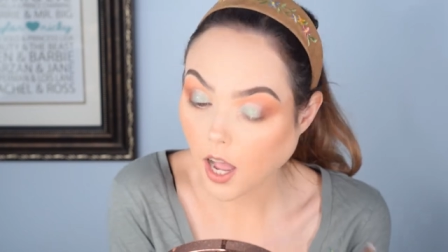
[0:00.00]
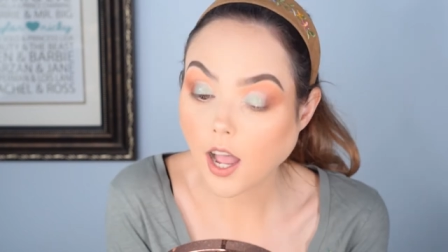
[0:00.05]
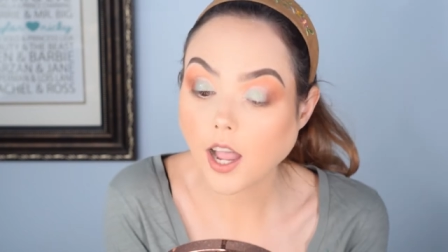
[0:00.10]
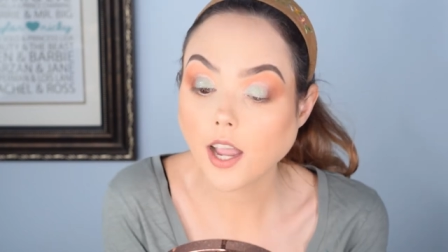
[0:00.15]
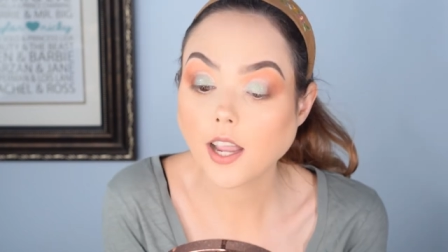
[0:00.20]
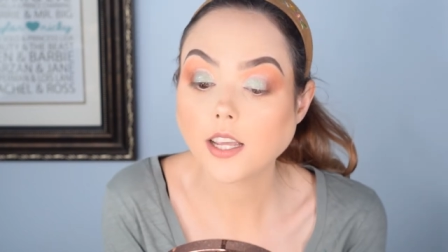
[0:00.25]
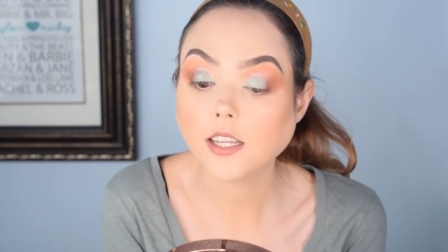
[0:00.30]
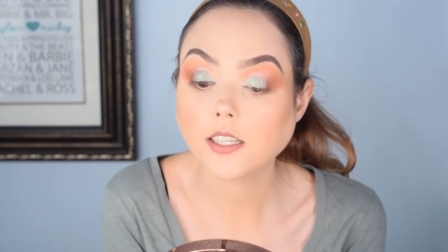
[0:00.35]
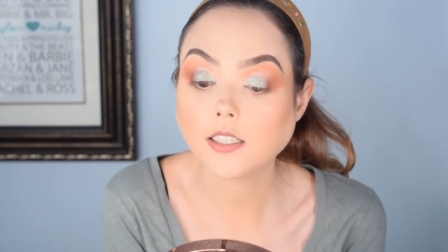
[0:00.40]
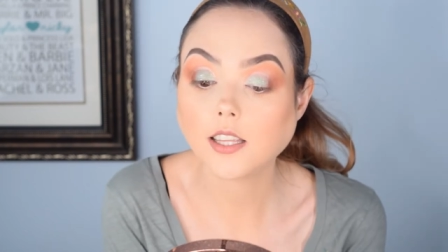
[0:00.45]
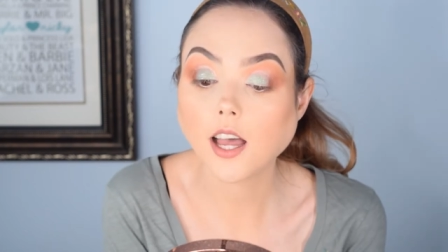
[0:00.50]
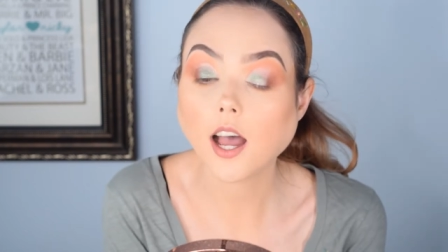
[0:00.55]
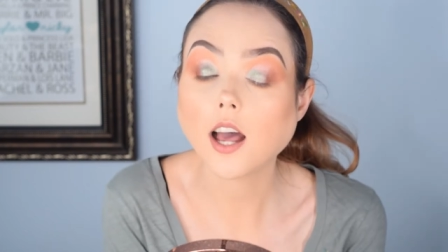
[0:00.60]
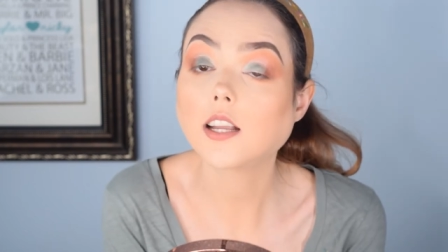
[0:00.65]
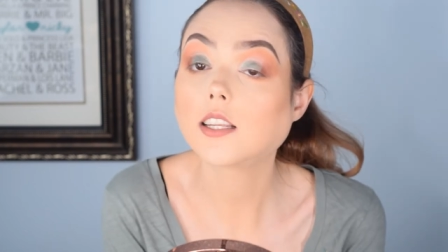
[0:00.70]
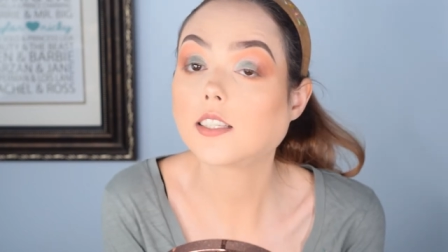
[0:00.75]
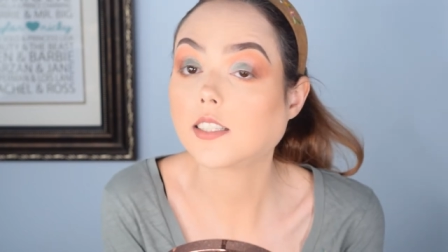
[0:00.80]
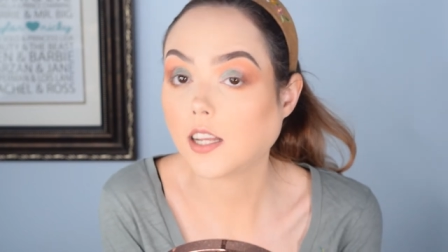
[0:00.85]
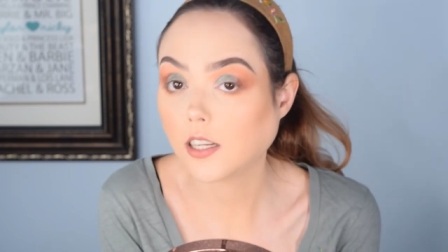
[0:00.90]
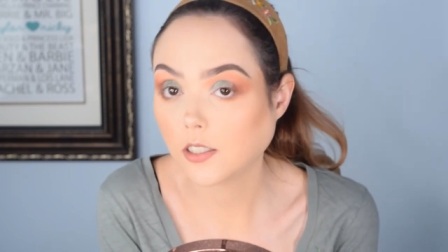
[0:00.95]
I that
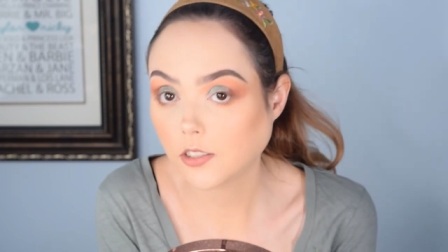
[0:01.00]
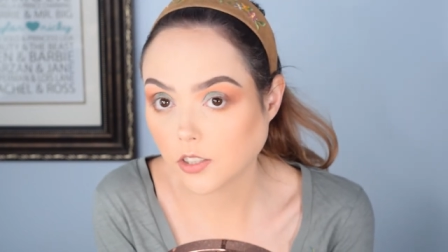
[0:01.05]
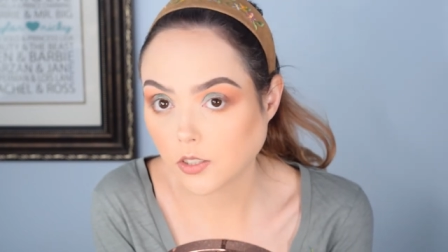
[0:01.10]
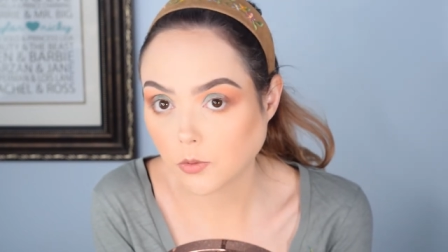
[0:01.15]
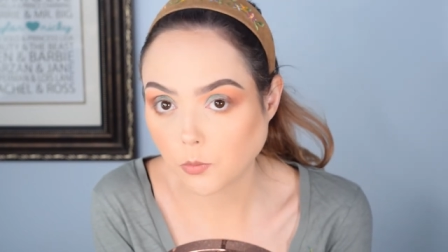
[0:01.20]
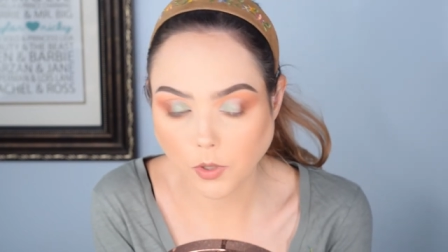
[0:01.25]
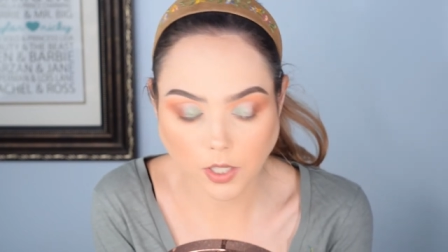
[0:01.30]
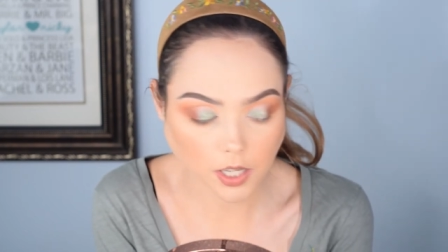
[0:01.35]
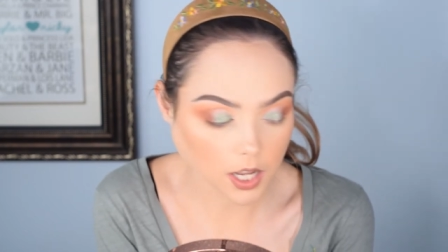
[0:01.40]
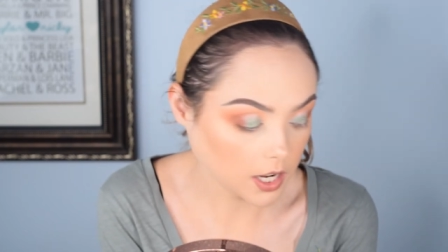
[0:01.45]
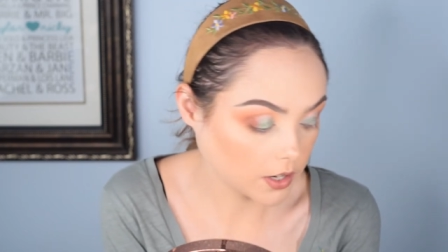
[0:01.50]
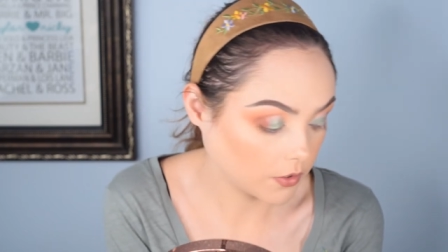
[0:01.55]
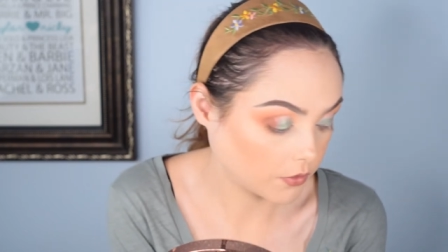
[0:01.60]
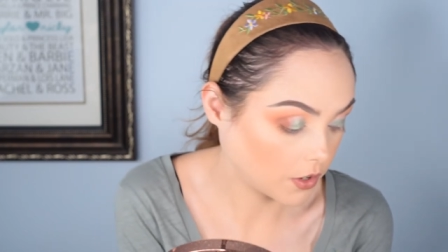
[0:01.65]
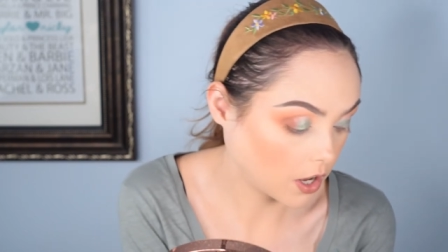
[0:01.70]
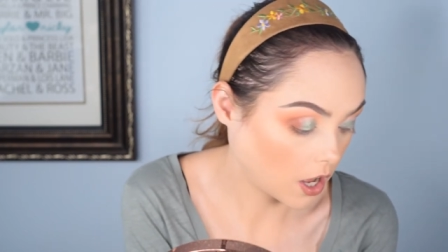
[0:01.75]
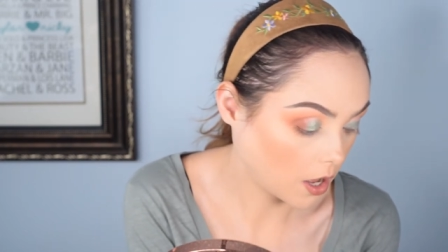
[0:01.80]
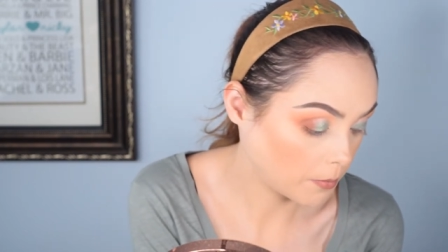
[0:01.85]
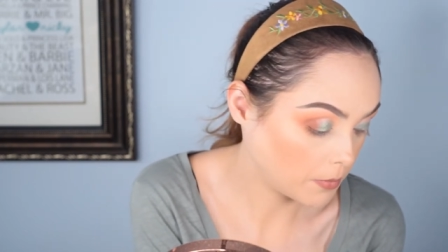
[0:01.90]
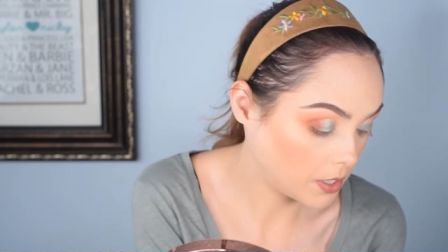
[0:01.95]
is actually what kind of
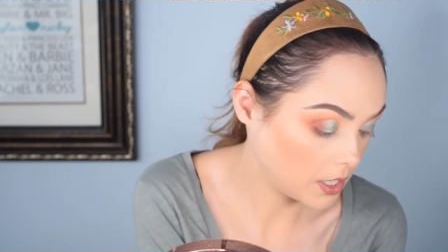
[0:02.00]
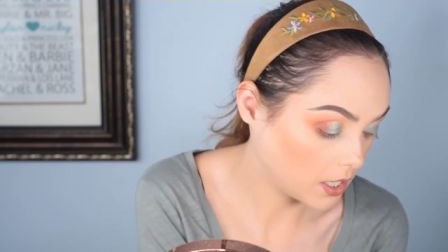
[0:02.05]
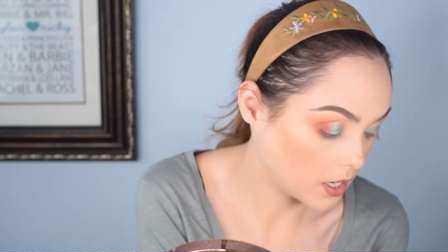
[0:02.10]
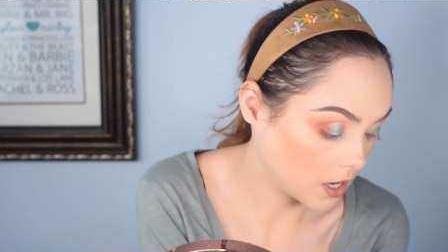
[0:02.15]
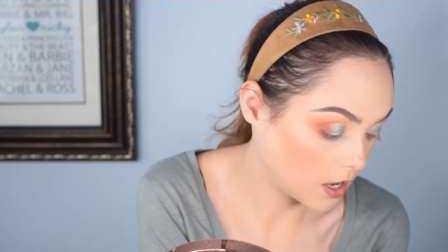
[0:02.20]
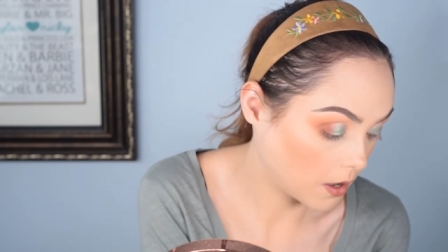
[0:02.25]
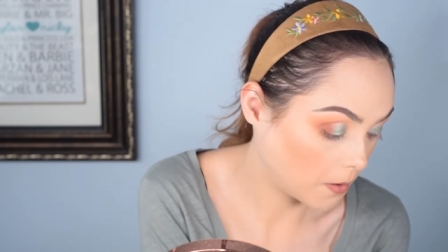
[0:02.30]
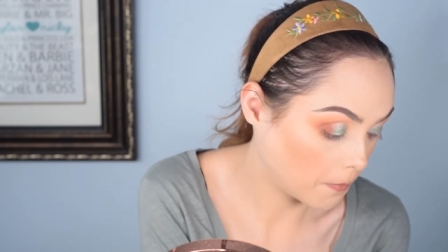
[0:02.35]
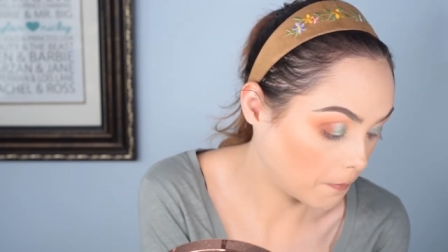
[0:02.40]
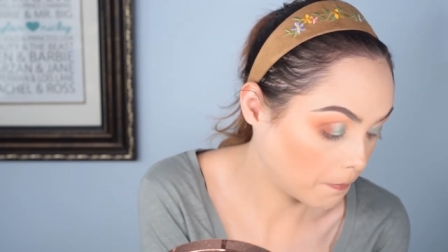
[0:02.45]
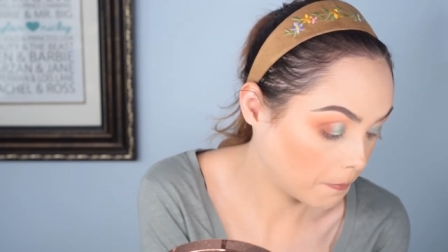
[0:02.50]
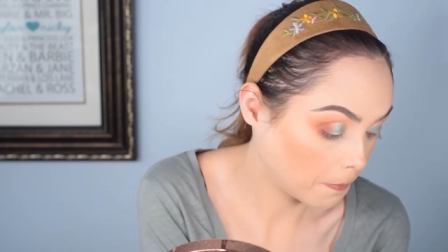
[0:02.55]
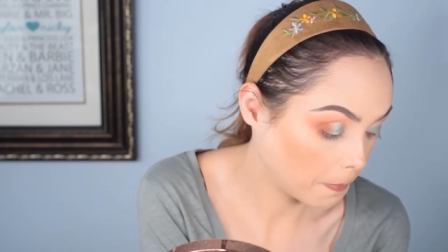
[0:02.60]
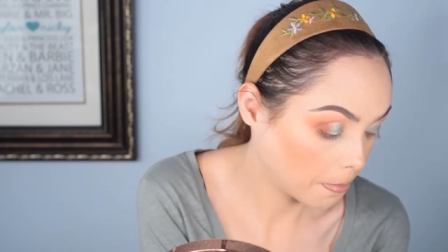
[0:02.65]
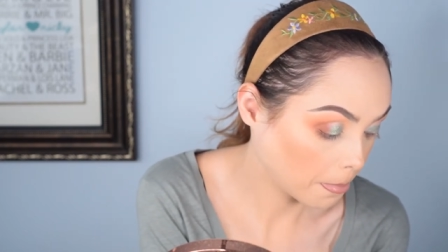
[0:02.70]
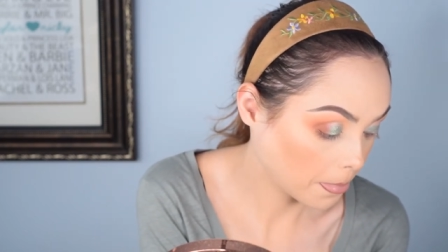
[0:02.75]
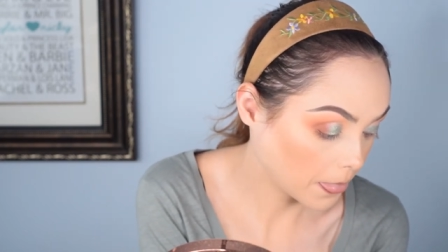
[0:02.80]
got me um